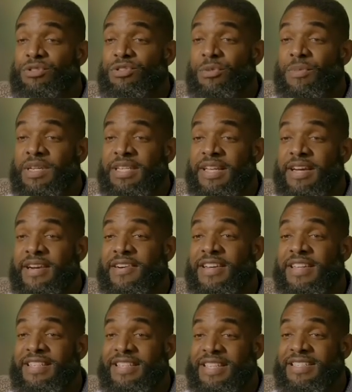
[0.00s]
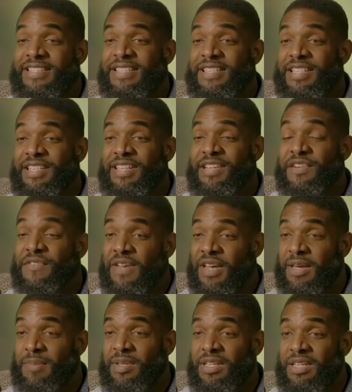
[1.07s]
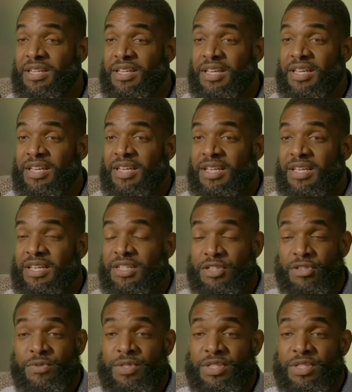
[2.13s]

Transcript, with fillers: So what Darren and Destiny and their family uh, do is